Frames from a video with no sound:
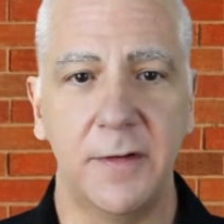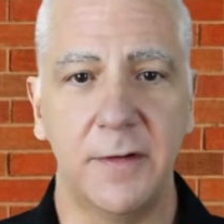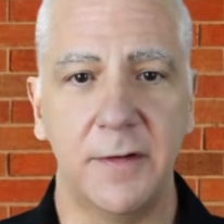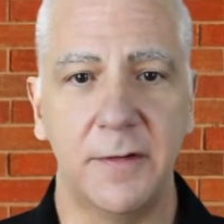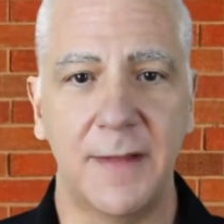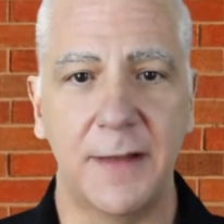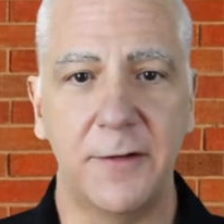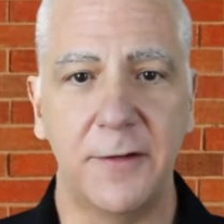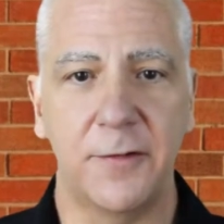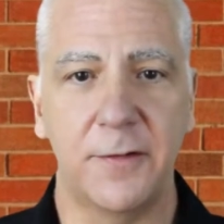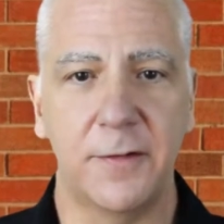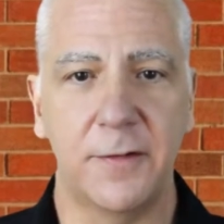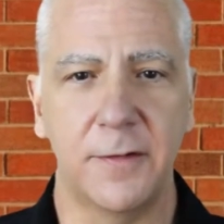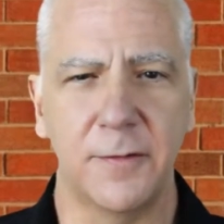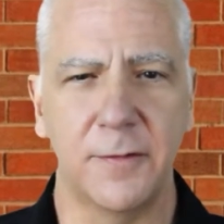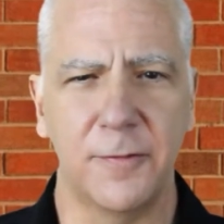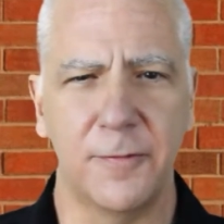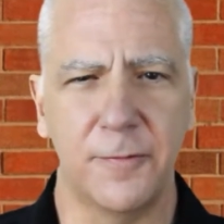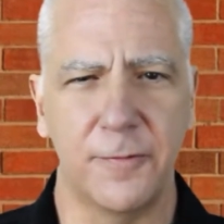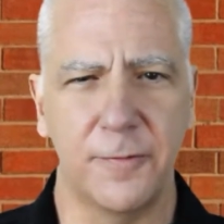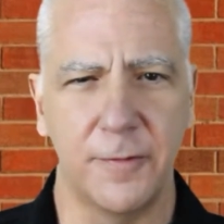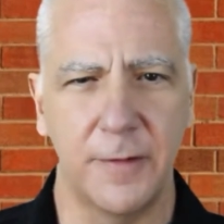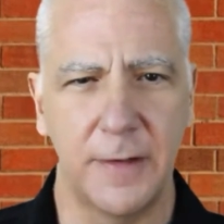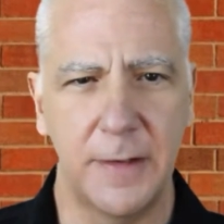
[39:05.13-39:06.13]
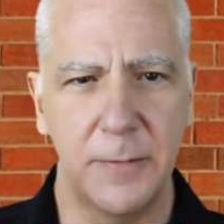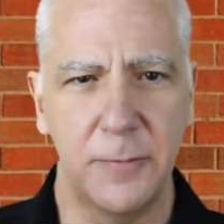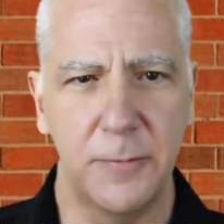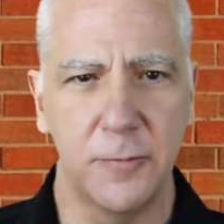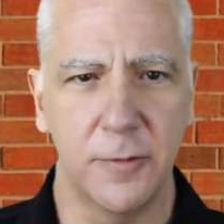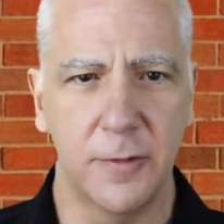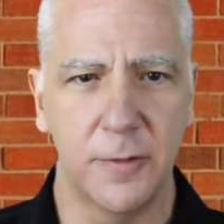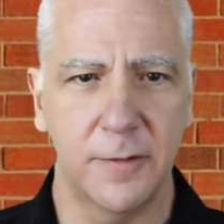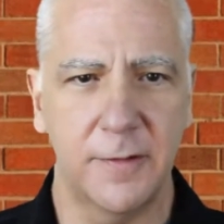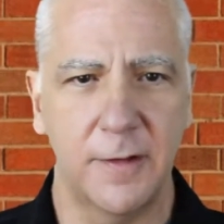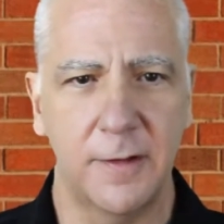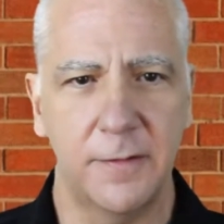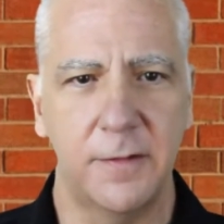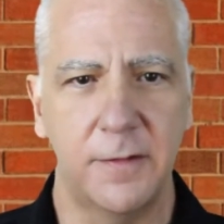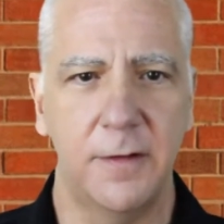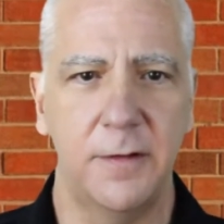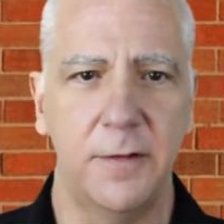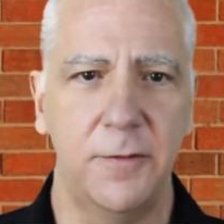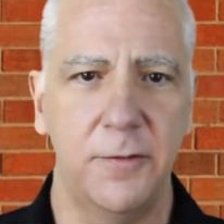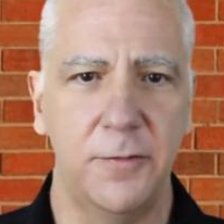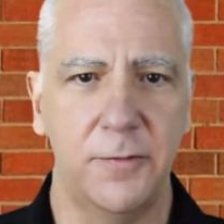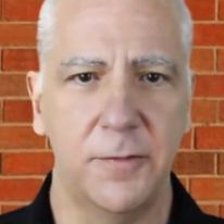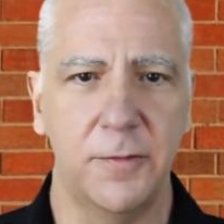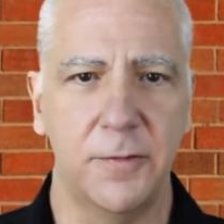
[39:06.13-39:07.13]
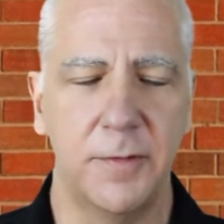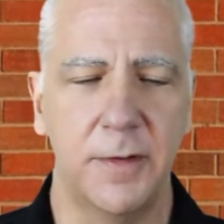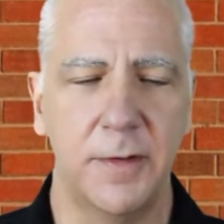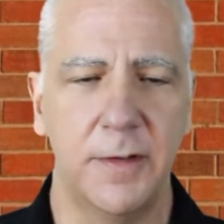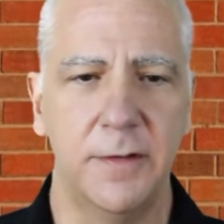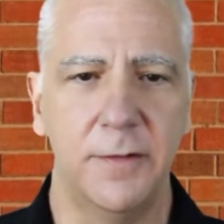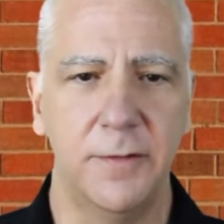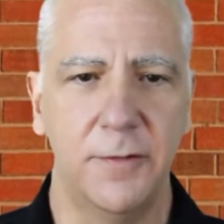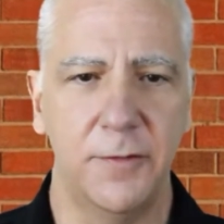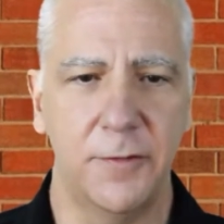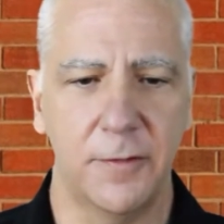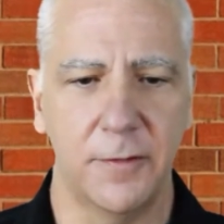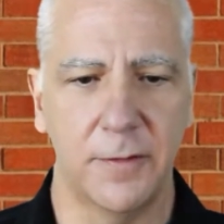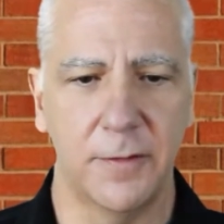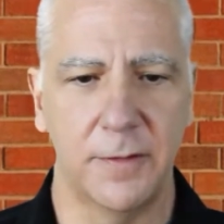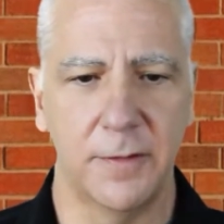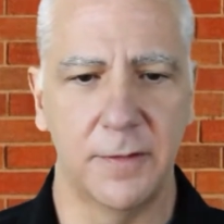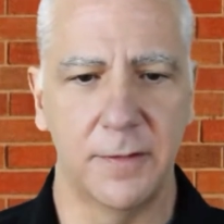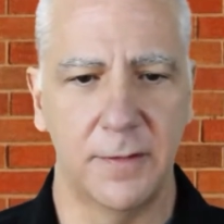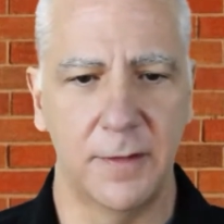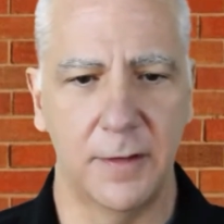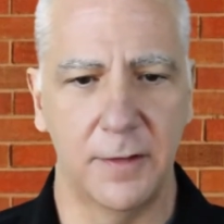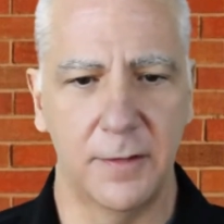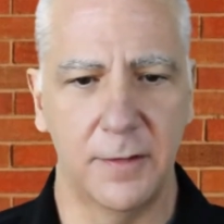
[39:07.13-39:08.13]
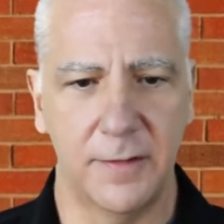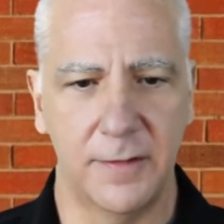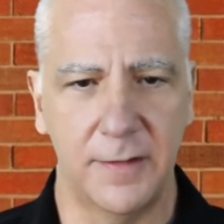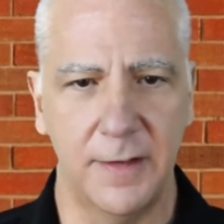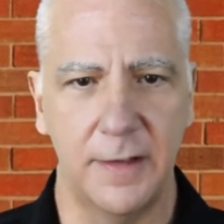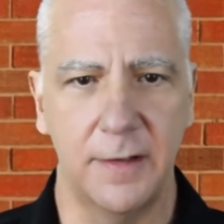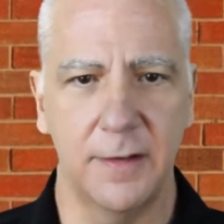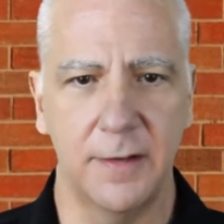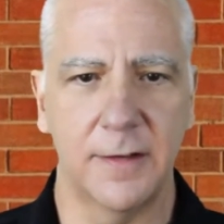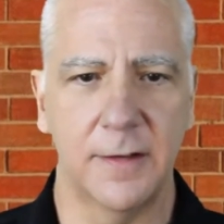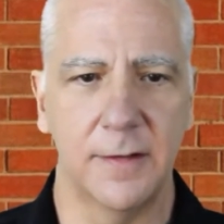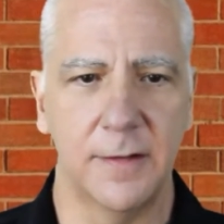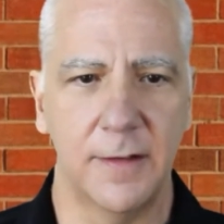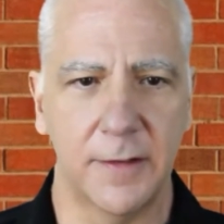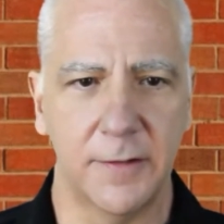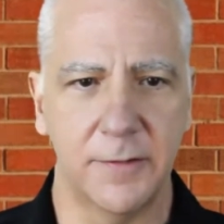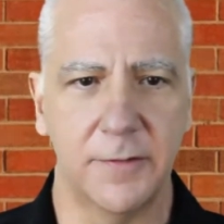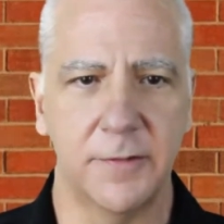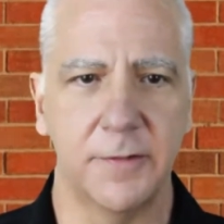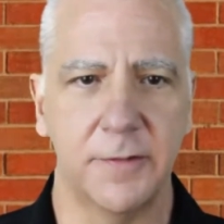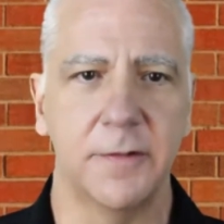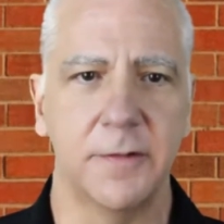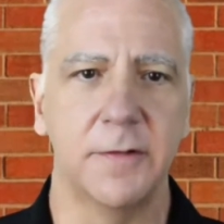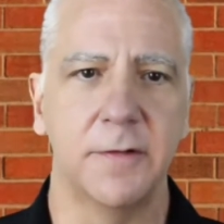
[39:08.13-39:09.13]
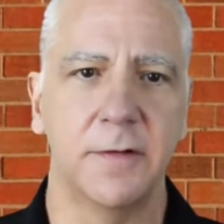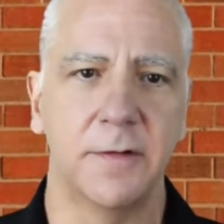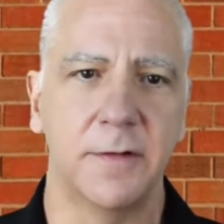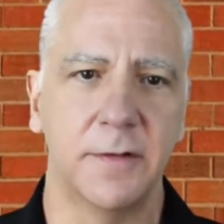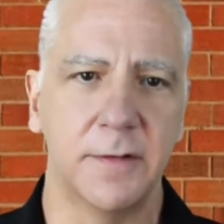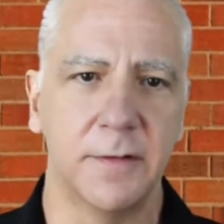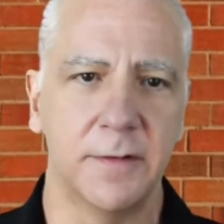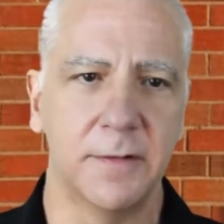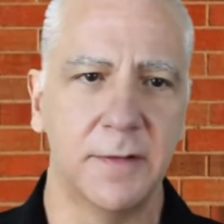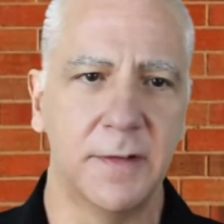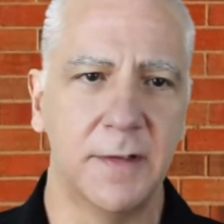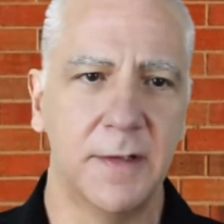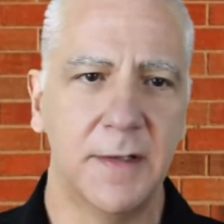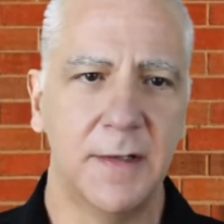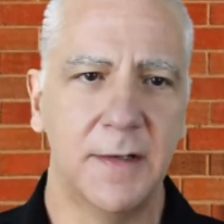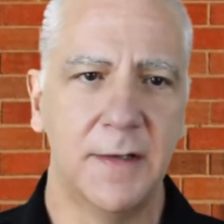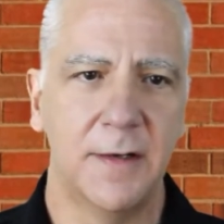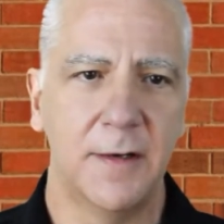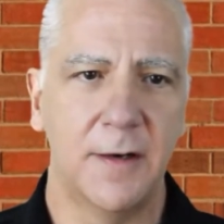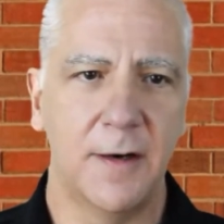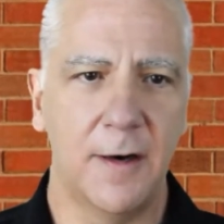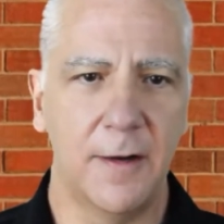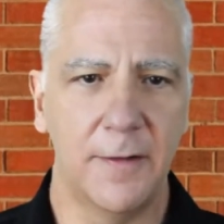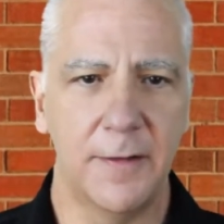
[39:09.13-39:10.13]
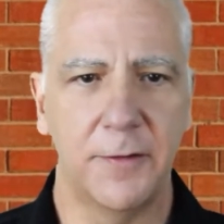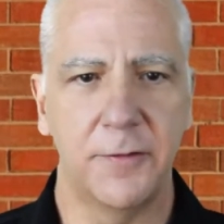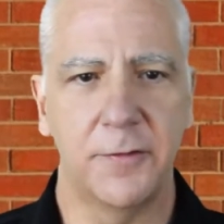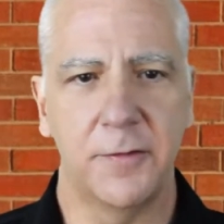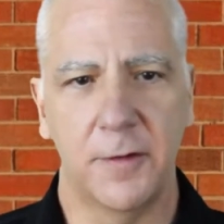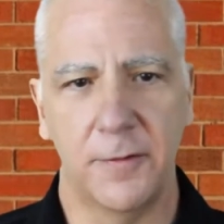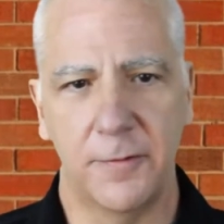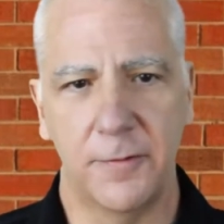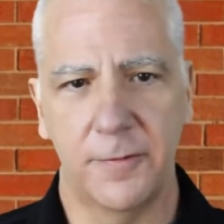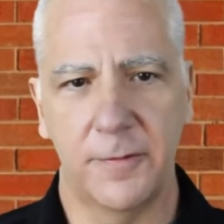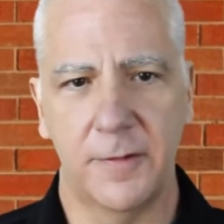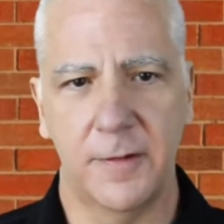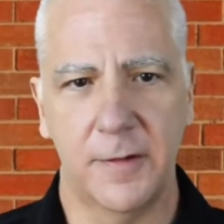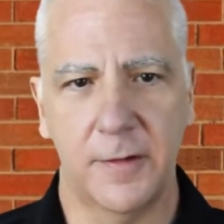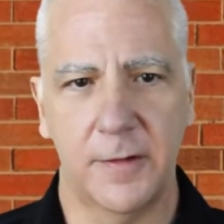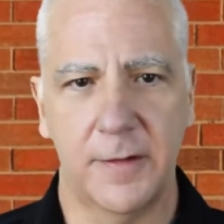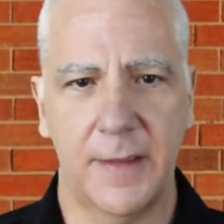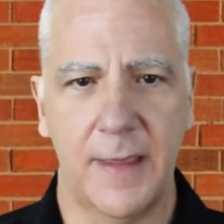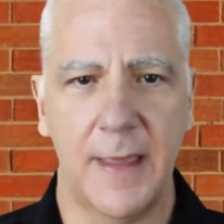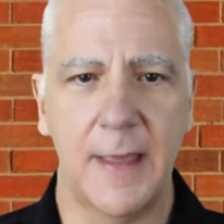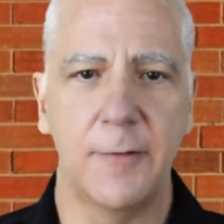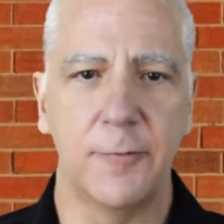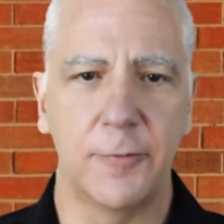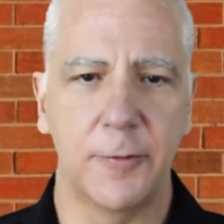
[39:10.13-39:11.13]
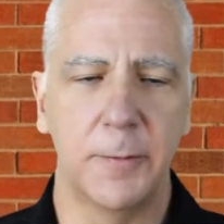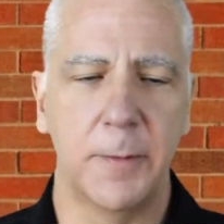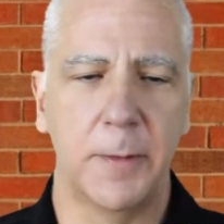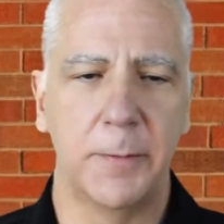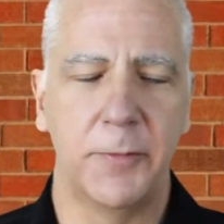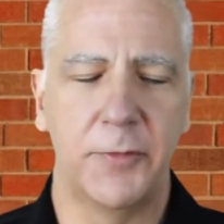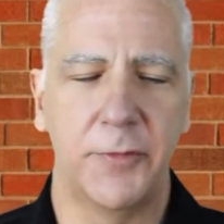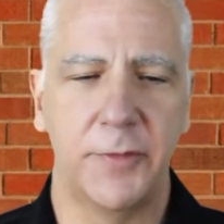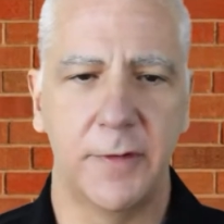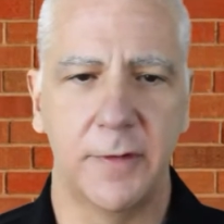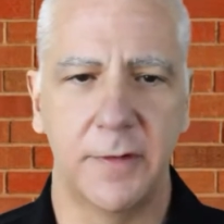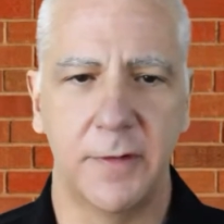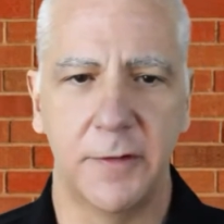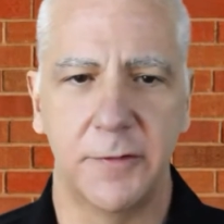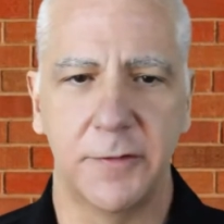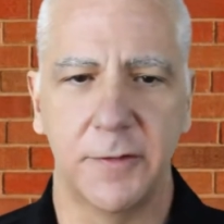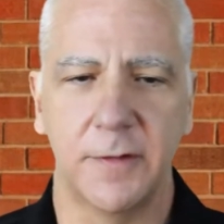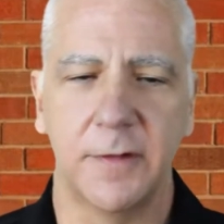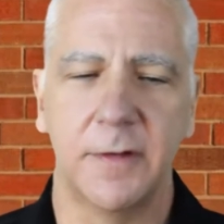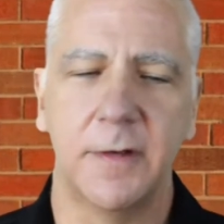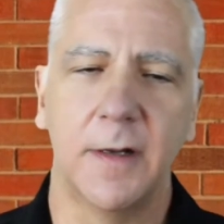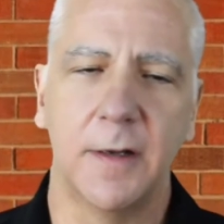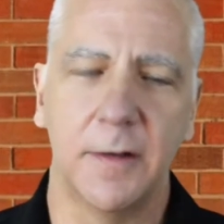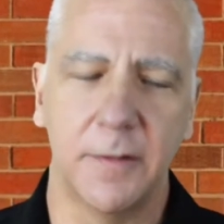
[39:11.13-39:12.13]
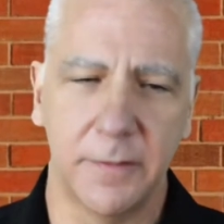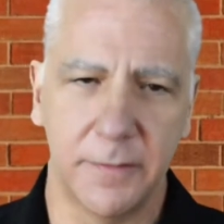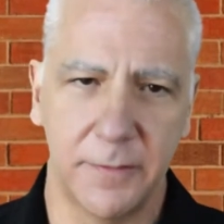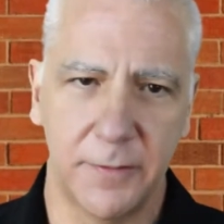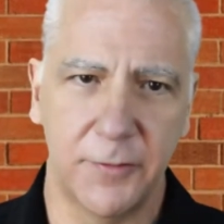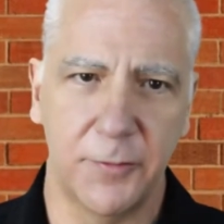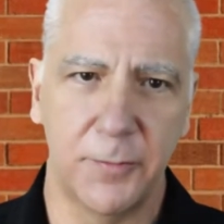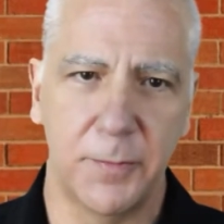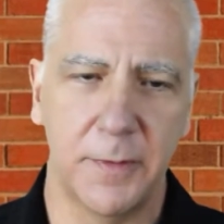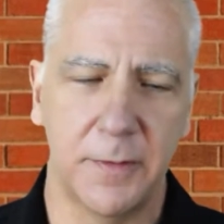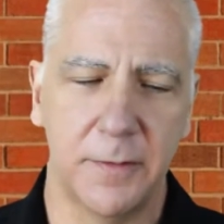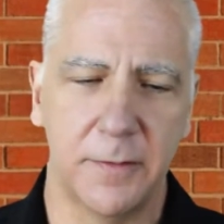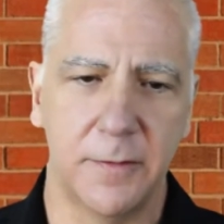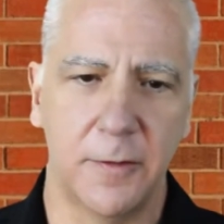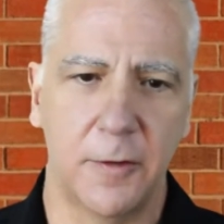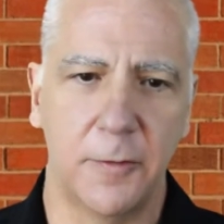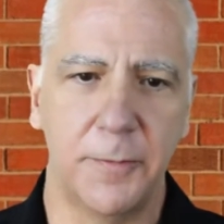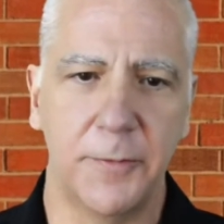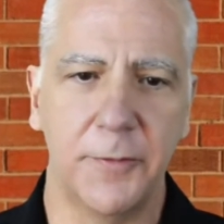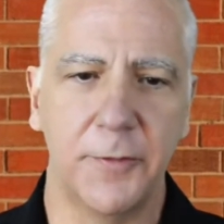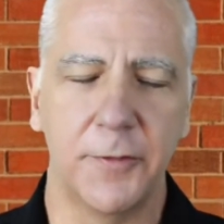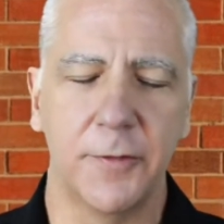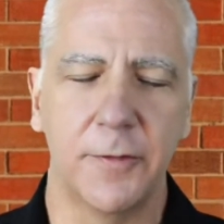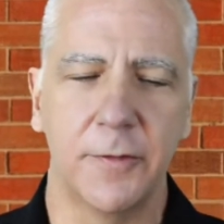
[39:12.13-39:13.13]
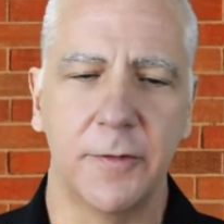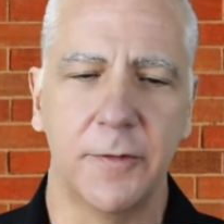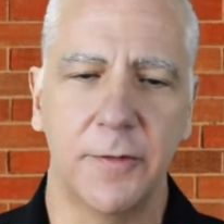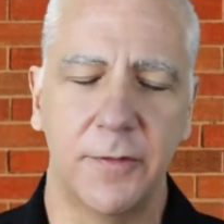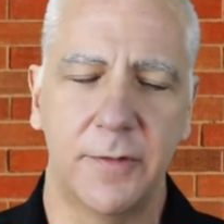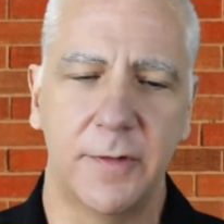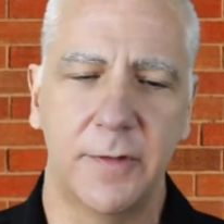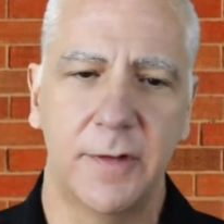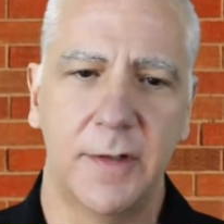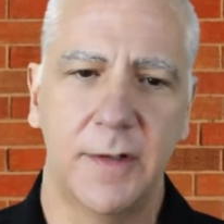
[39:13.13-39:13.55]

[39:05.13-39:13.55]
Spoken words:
that's the framework that they used to run. So the data collector, all that stuff came from MC initially. Now it's been open sourced.